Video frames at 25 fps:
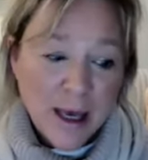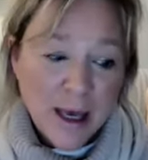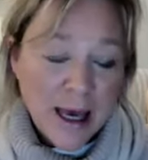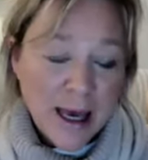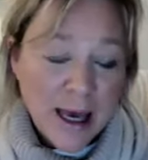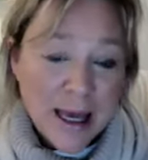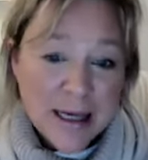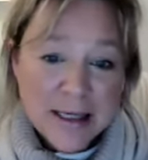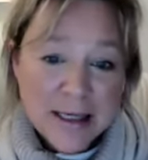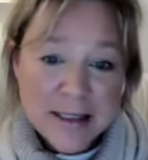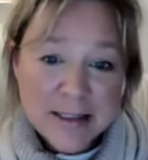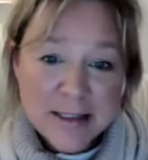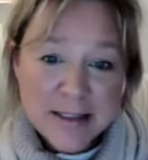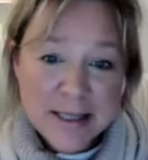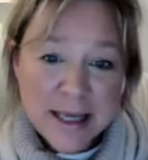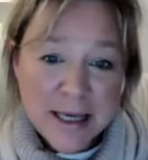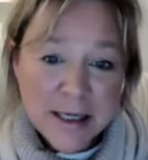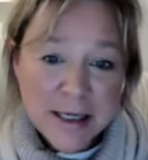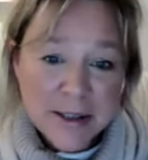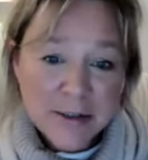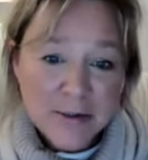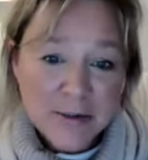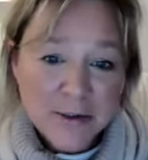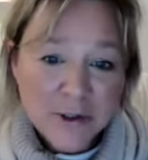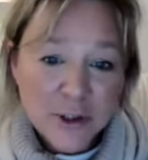And
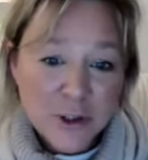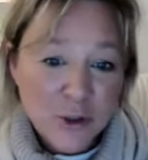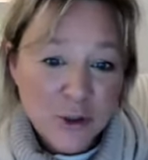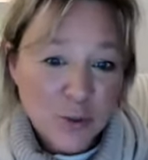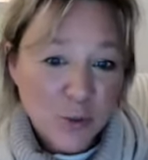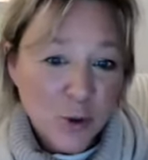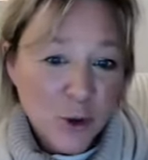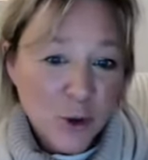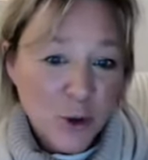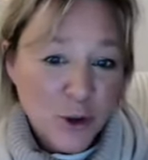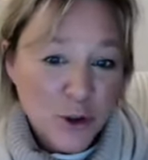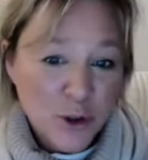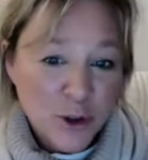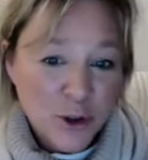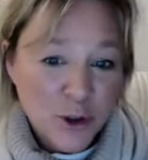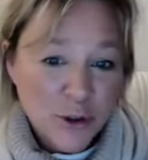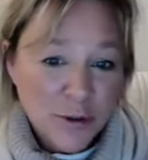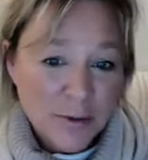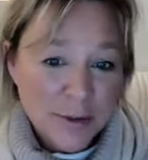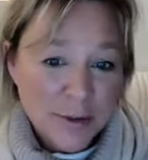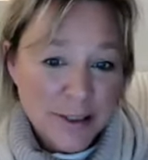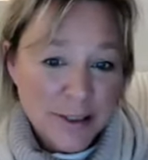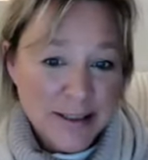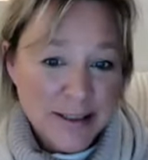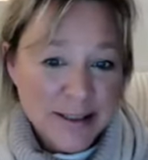then just watch
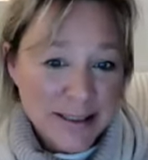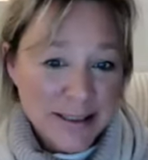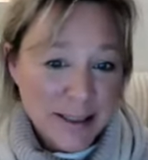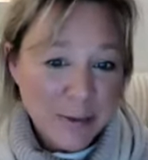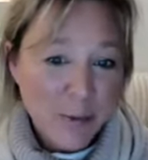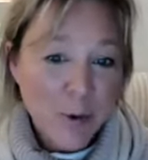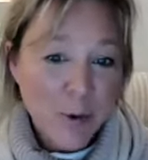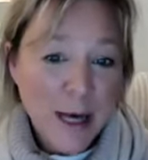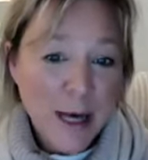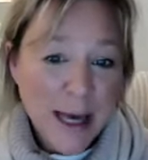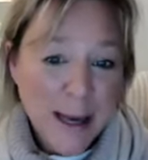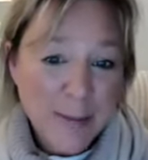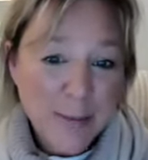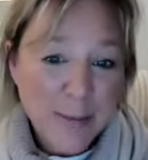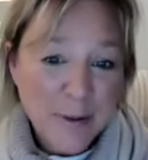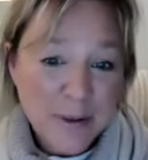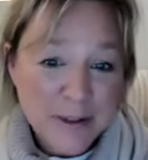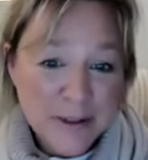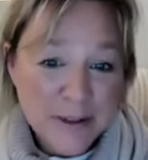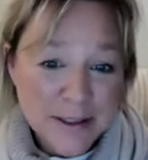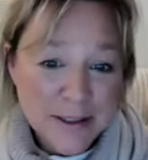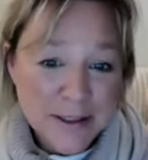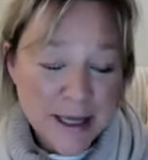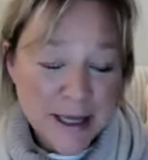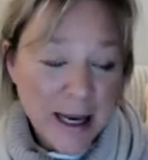and see what
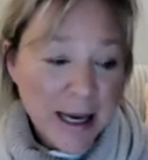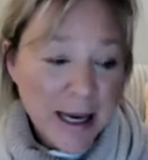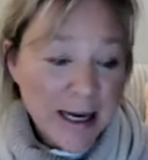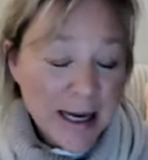happens.